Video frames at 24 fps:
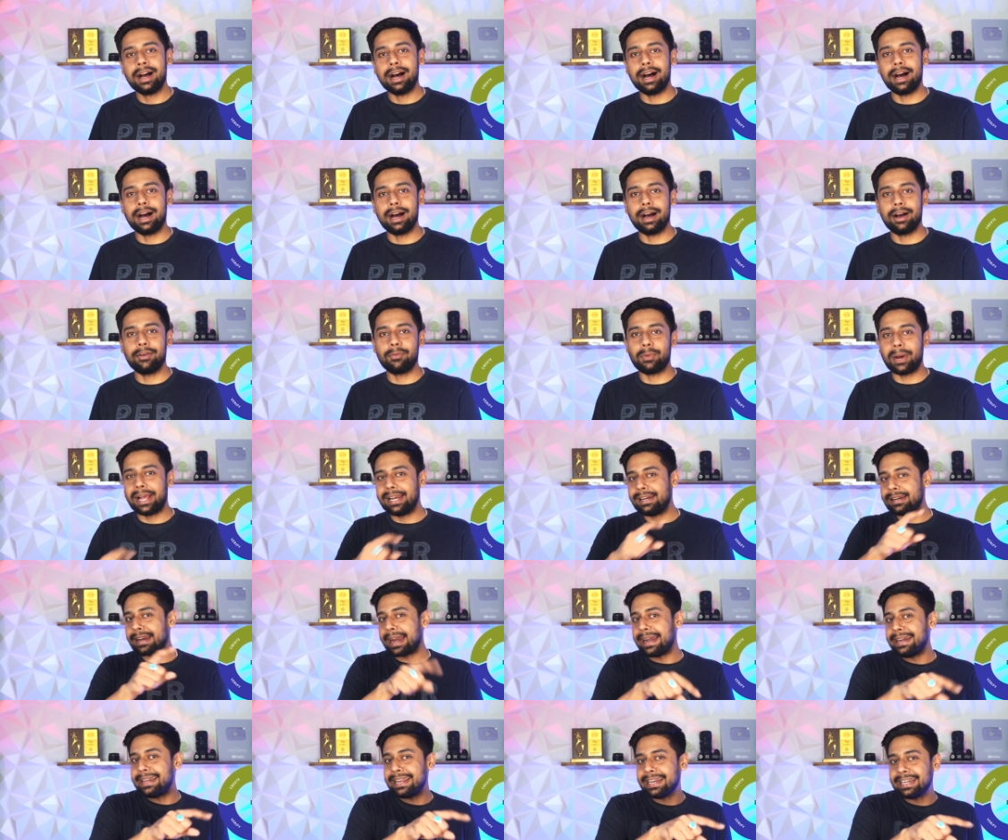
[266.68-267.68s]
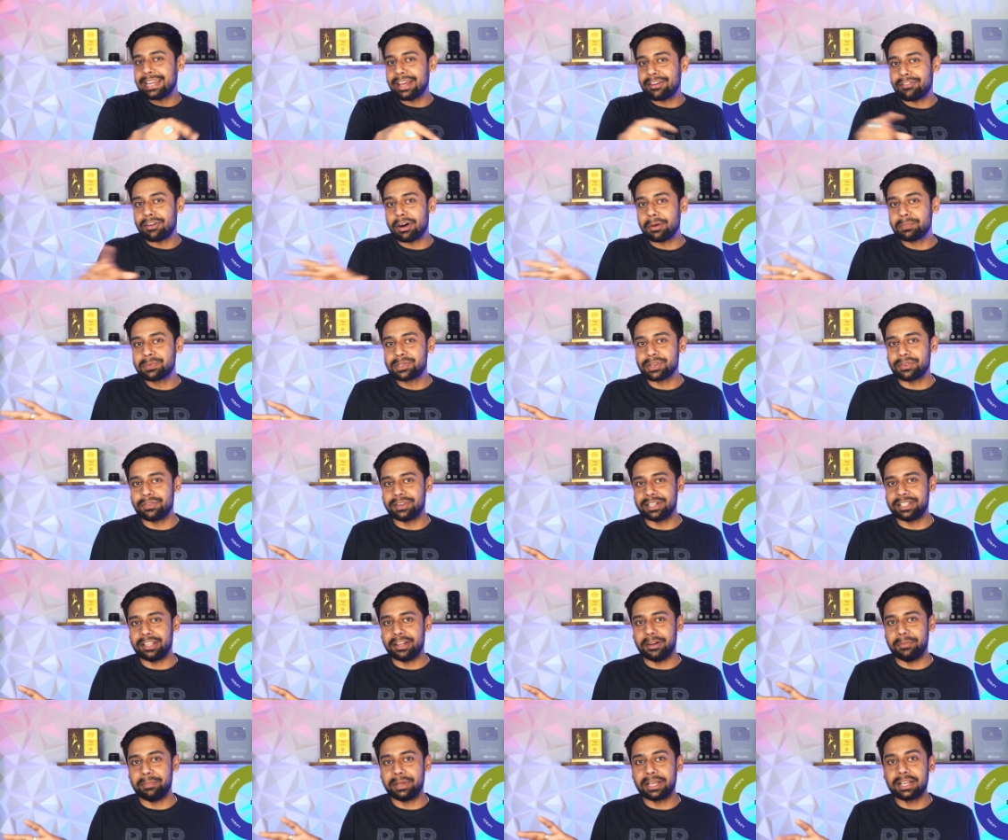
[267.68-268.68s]
while writing DevOps over
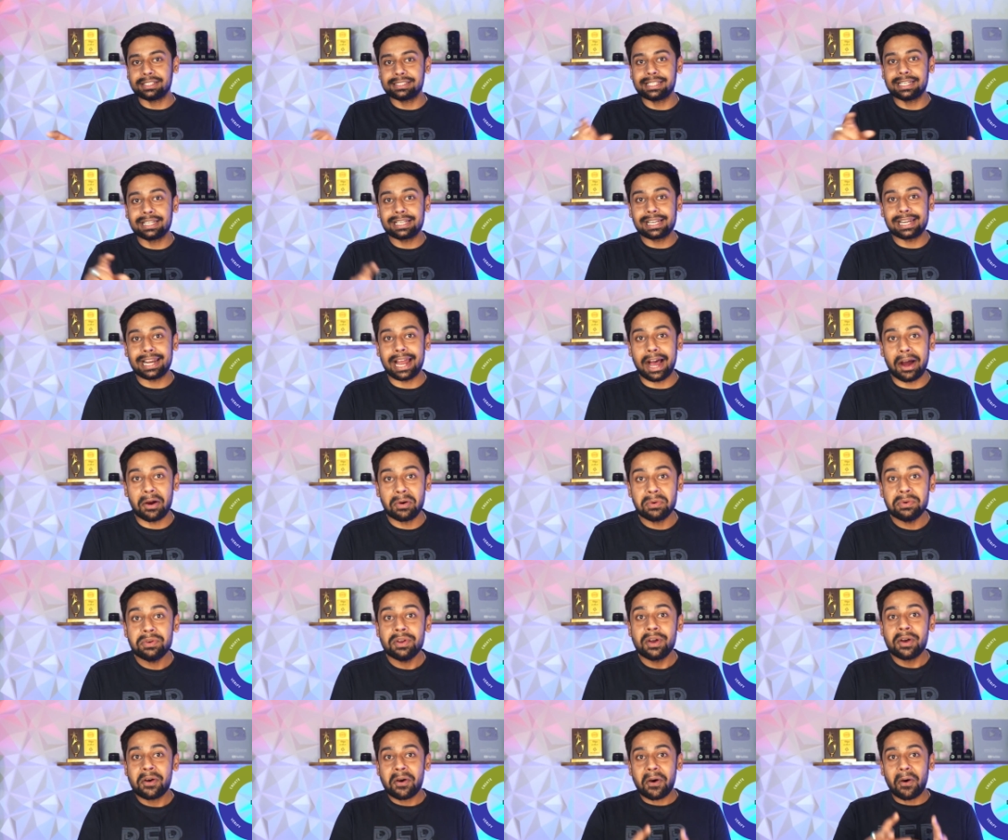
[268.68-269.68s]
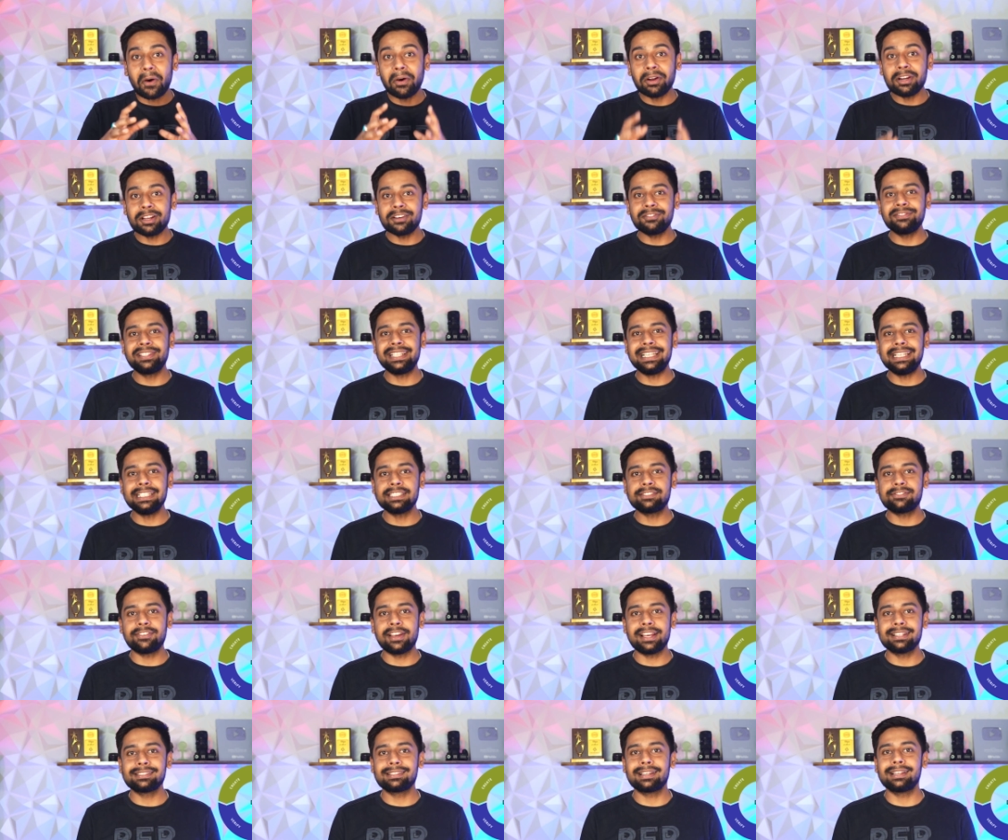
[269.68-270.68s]
there, because in cloud, all of these
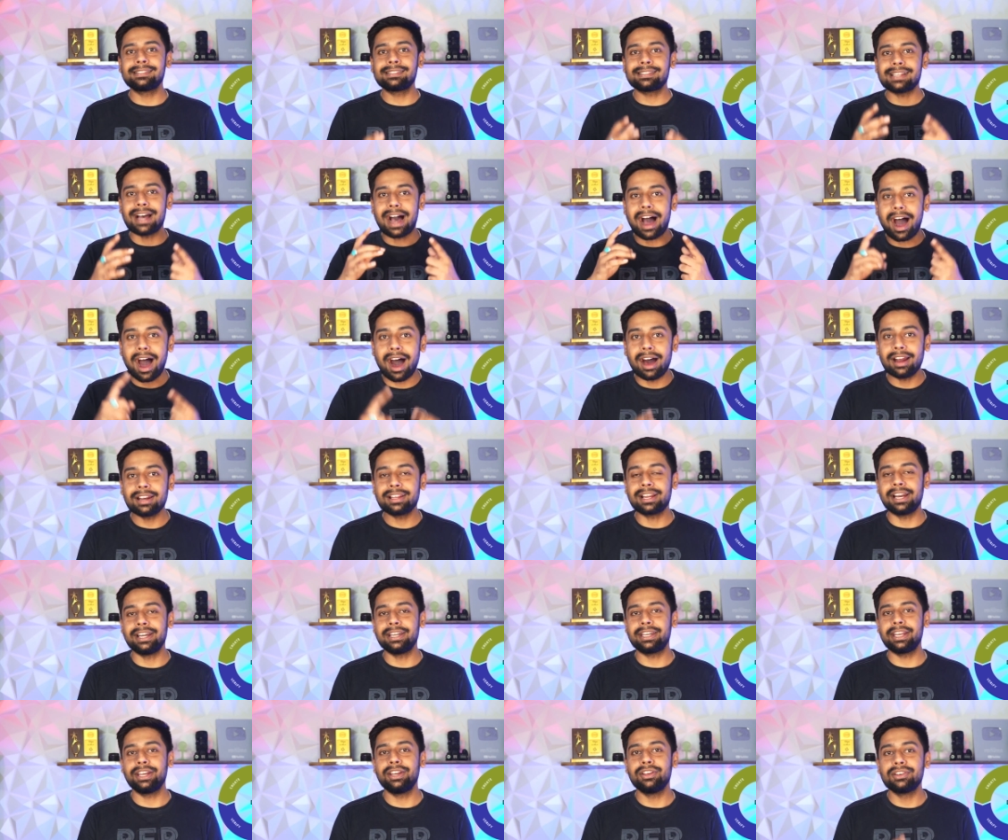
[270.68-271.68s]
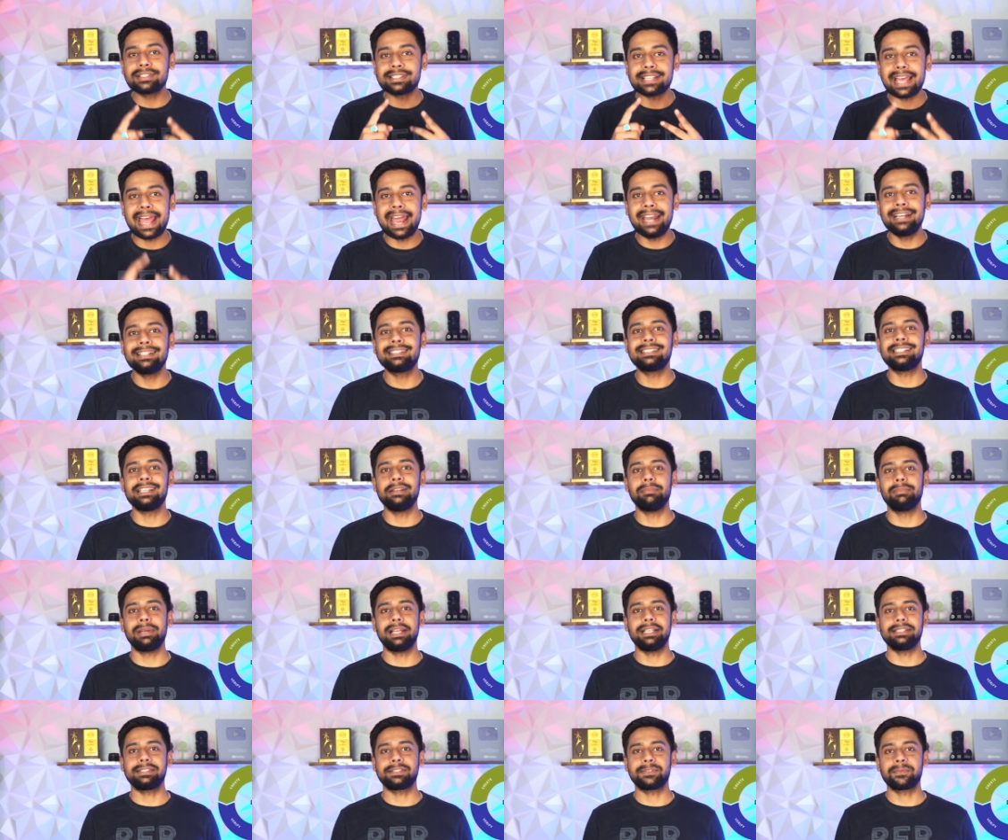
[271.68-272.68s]
phases are continuous and
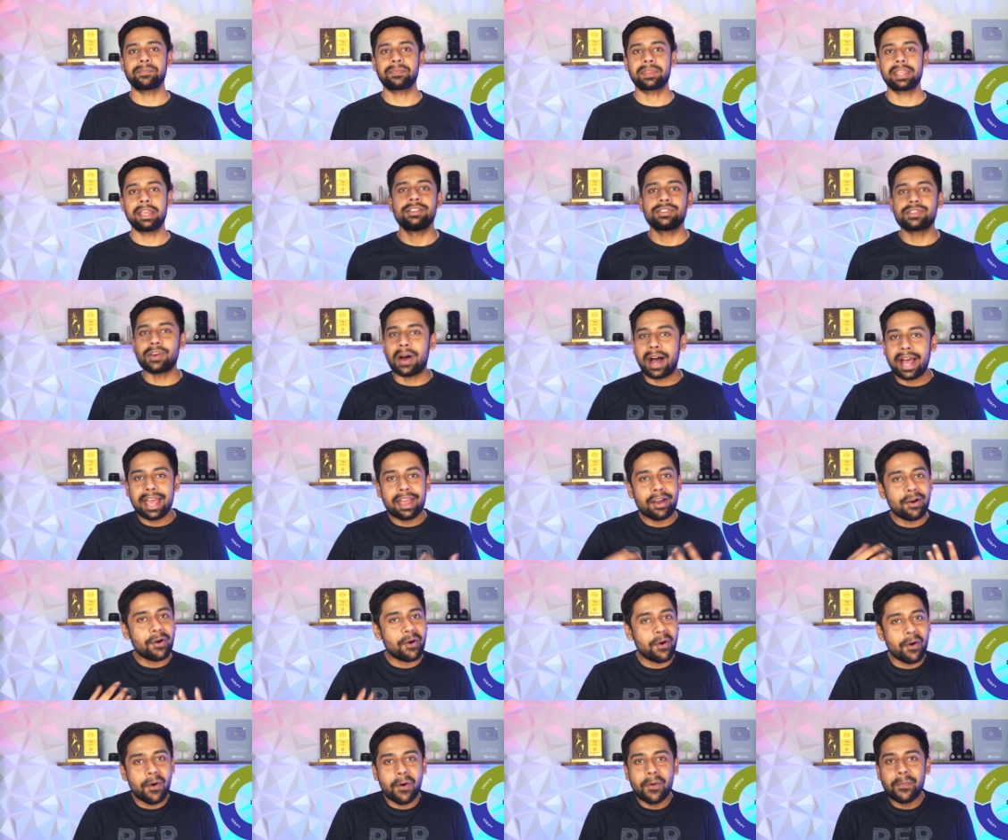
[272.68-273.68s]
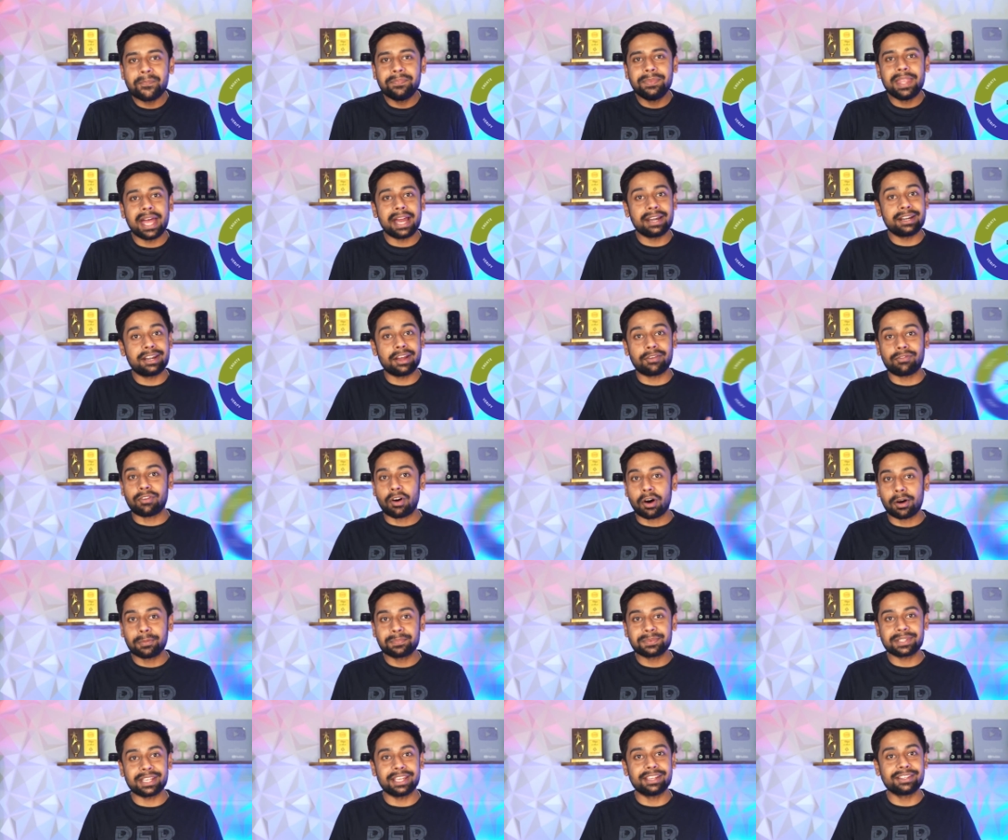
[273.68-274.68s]
seamless. So I hope that
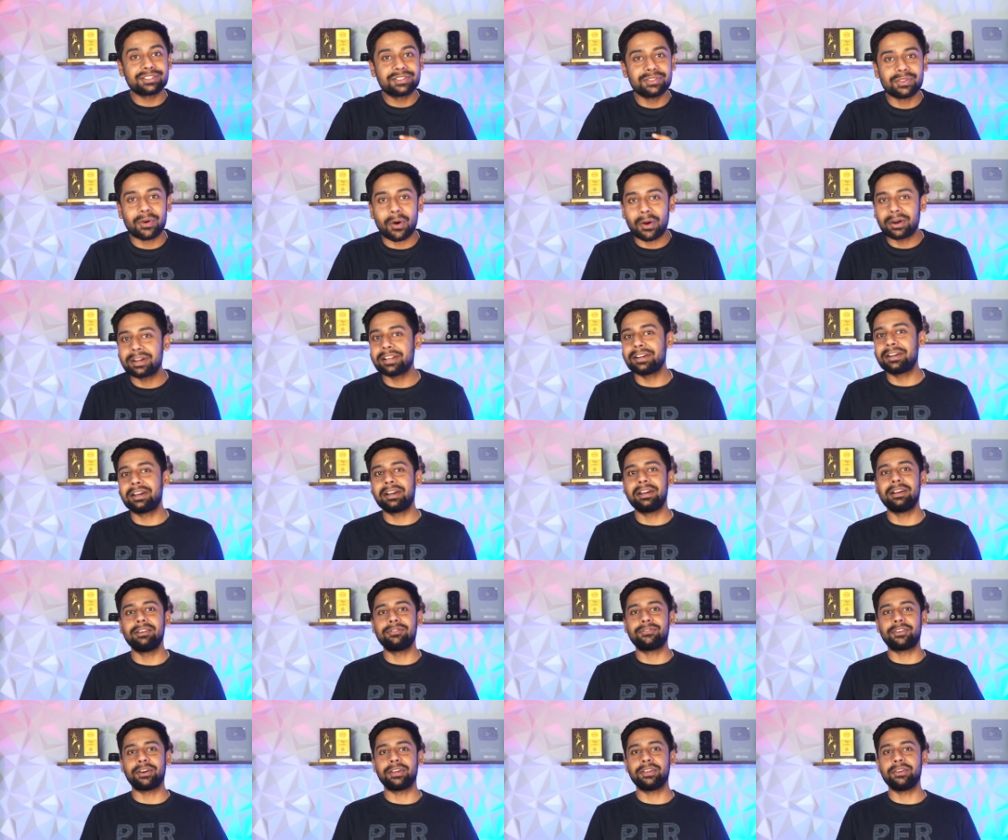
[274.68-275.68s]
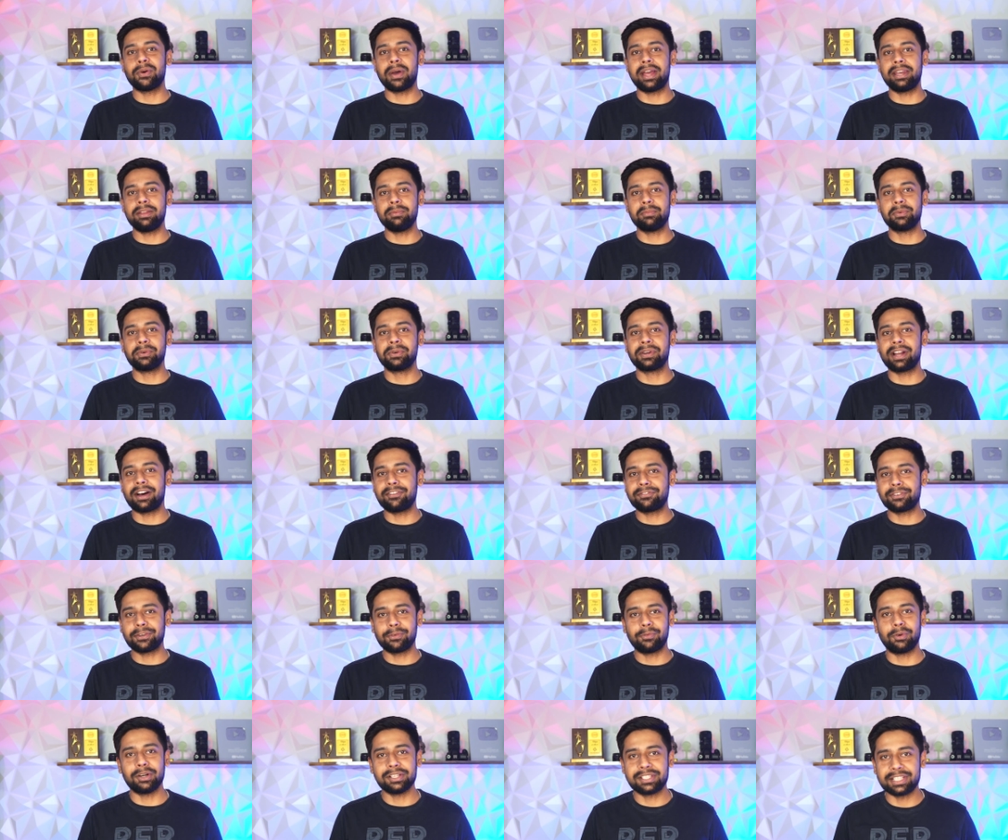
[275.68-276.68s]
DevOps is not a riddle for you anymore
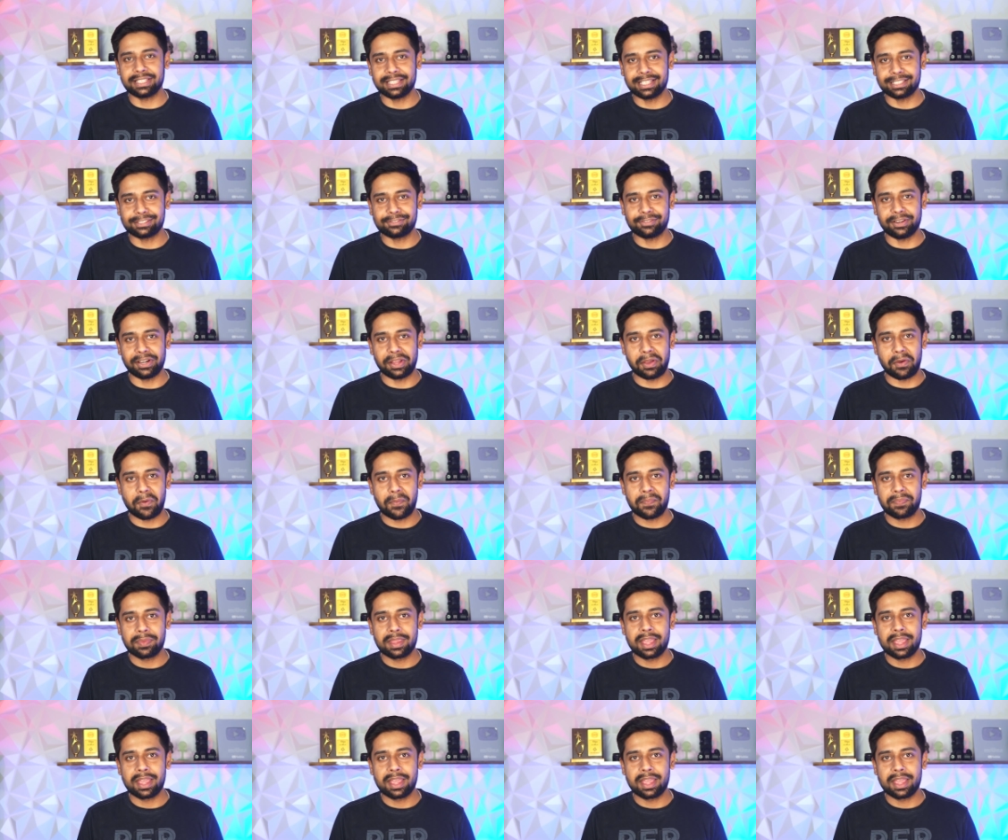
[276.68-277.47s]
after watching this video.